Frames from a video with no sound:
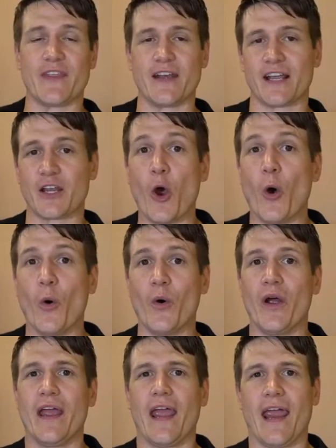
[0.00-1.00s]
And then I
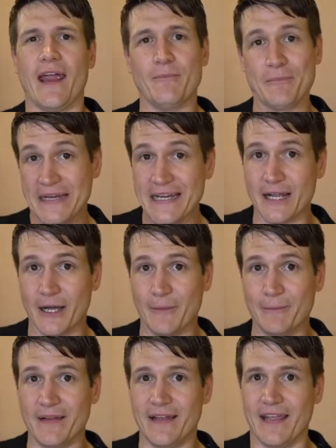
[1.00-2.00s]
go and meet
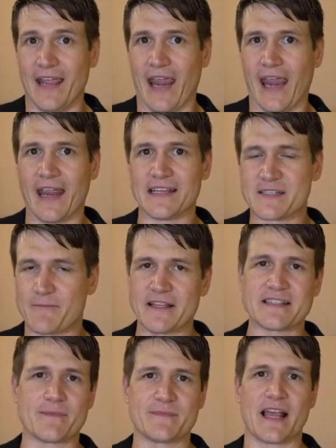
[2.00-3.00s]
them and
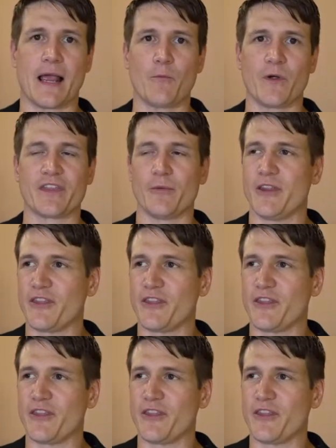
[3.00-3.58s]
spend some time with them.